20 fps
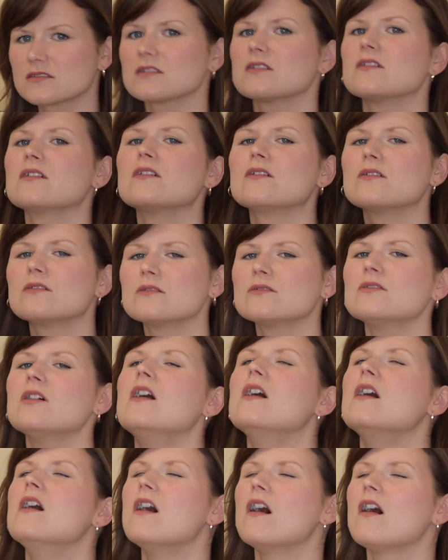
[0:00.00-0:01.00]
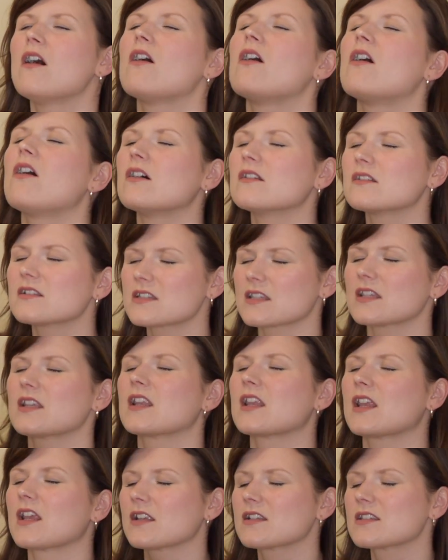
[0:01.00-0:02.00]
So hot in
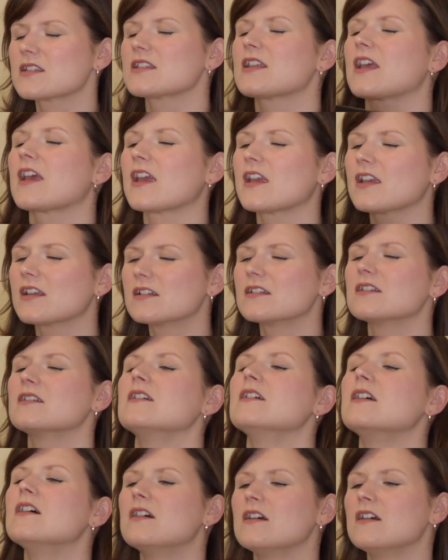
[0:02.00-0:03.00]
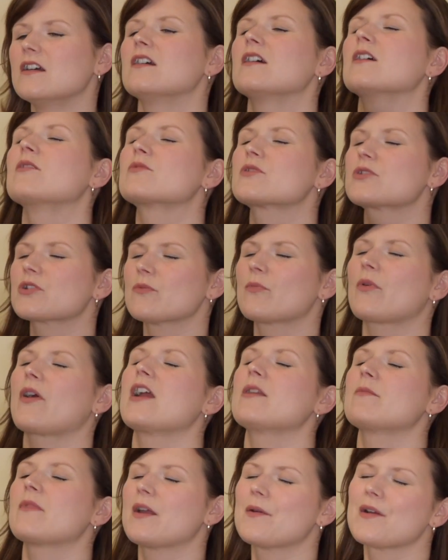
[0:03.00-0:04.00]
here today. I'm sure
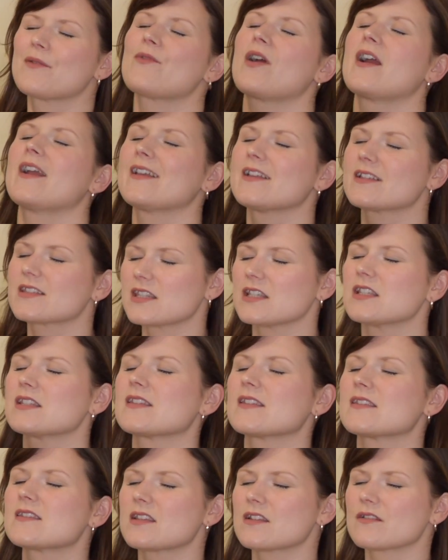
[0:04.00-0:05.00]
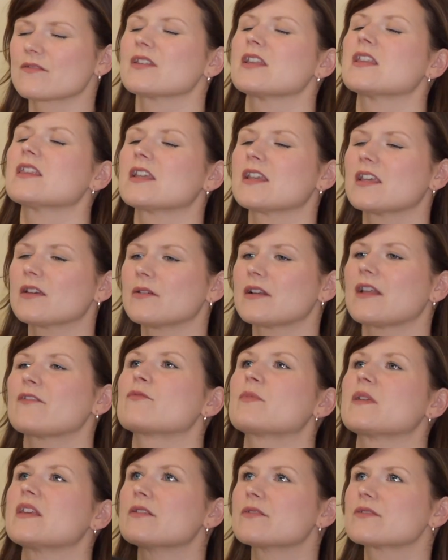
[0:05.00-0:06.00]
Brian May, when writing his thesis, didn't really think it would ever
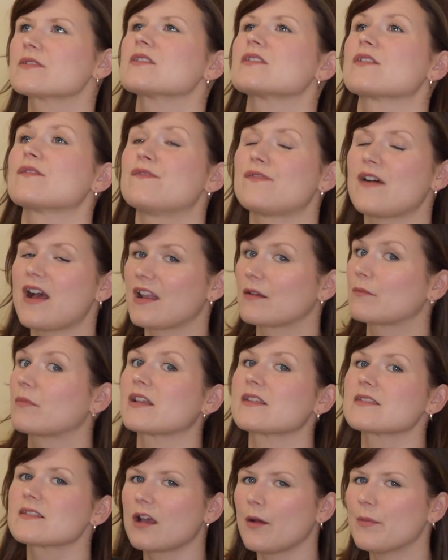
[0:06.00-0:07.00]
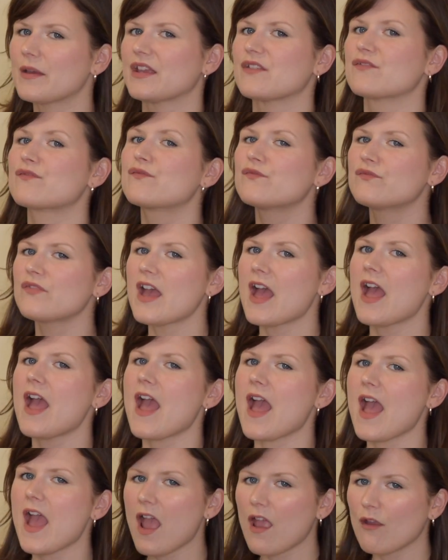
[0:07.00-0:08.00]
be used as a fan, but it's coming in
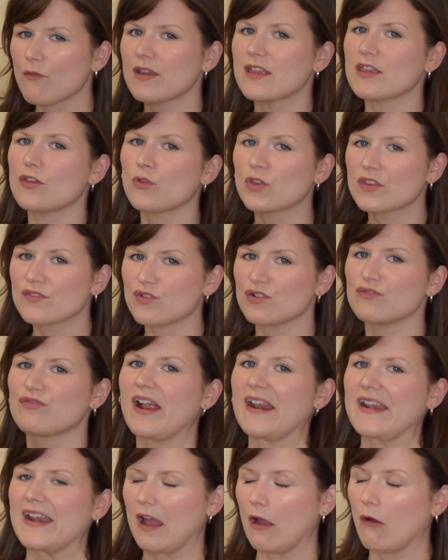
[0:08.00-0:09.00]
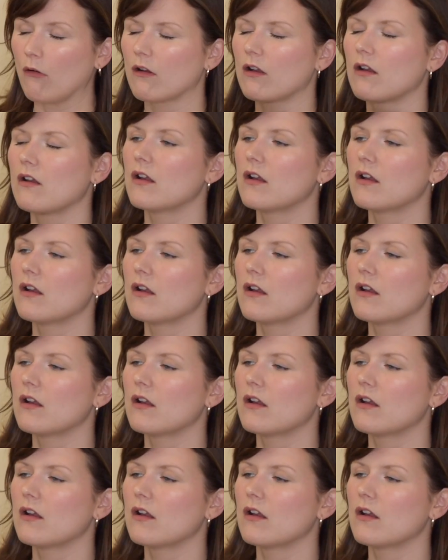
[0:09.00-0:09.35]
very useful right now.